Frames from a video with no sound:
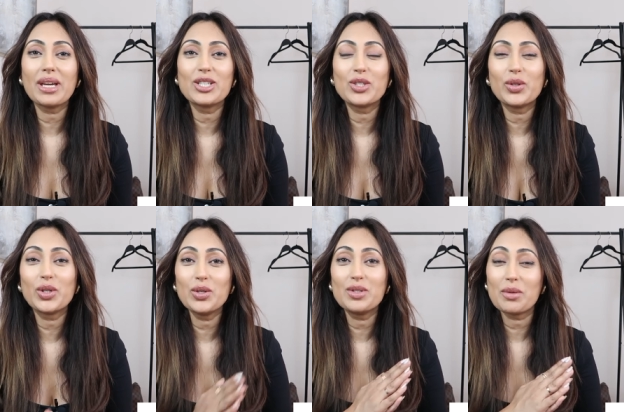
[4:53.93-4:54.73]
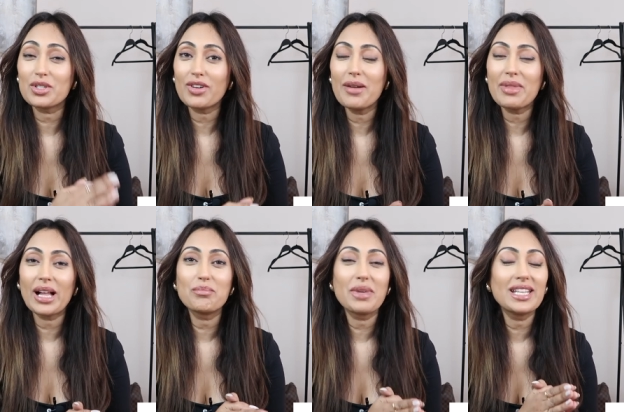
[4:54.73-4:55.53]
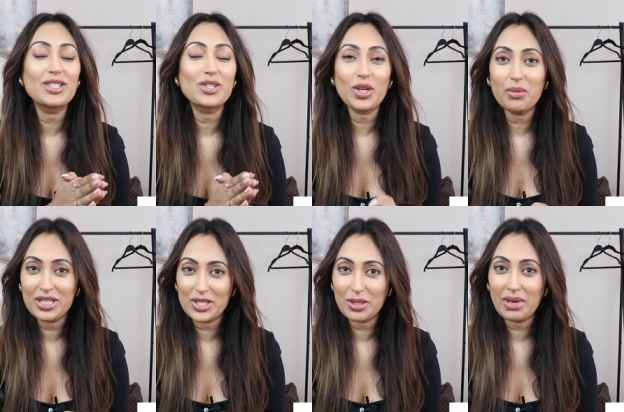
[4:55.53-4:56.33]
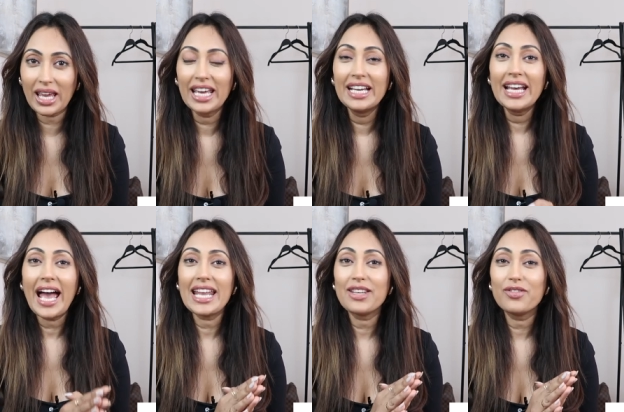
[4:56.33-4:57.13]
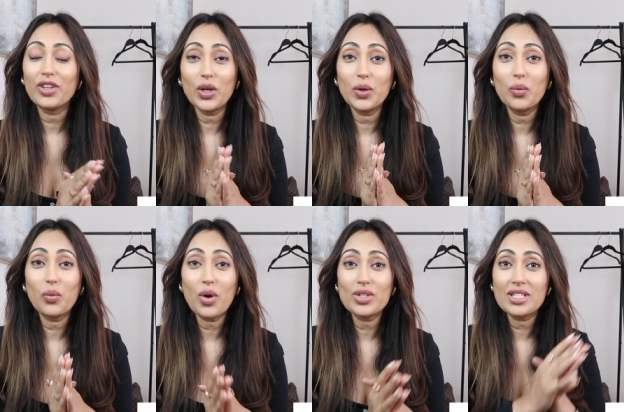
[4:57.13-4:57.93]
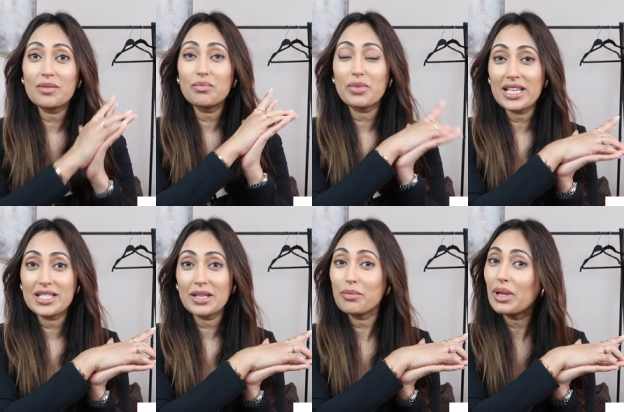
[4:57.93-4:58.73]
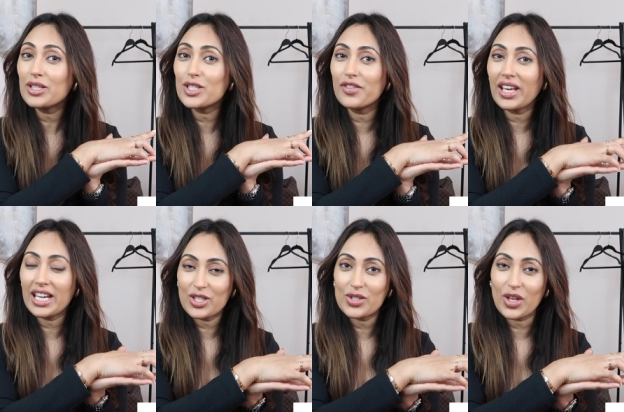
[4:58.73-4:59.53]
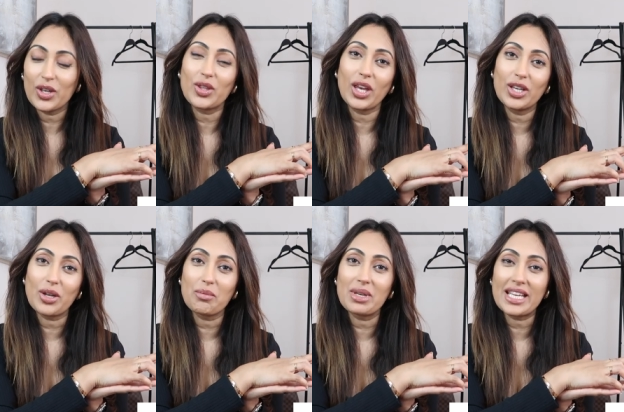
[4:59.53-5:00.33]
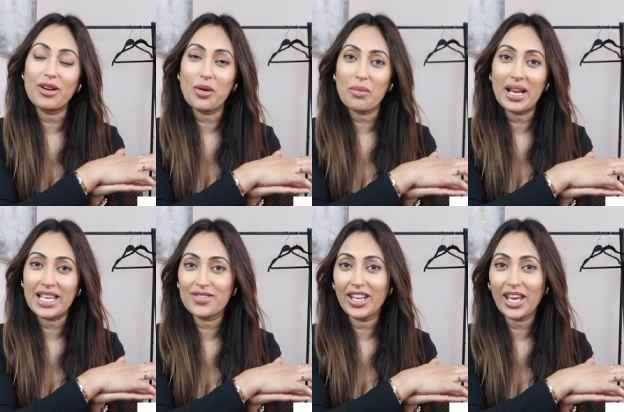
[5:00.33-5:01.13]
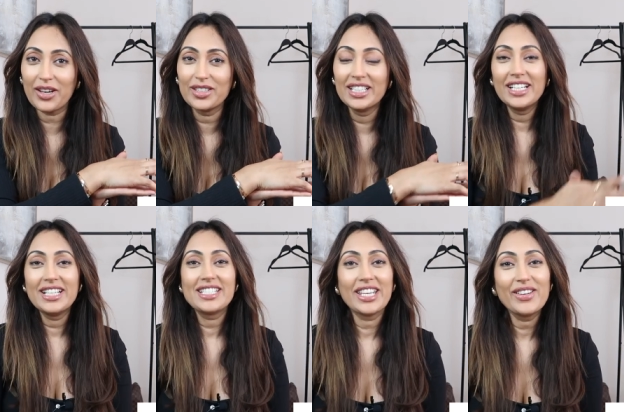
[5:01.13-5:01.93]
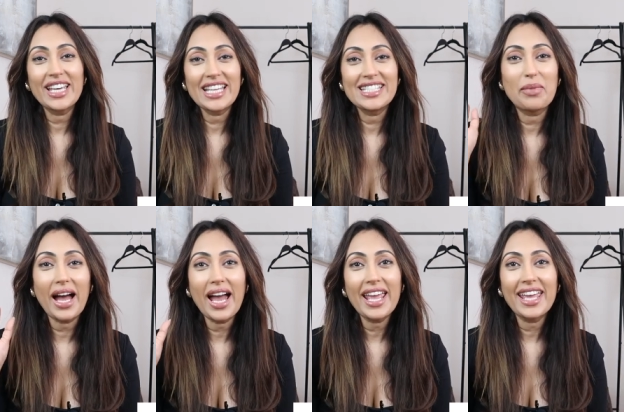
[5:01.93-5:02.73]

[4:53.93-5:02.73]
make sure you subscribe. That will mean so much to me. And if you want press the bell notification so that you don't miss out on my next video. See you again, bye!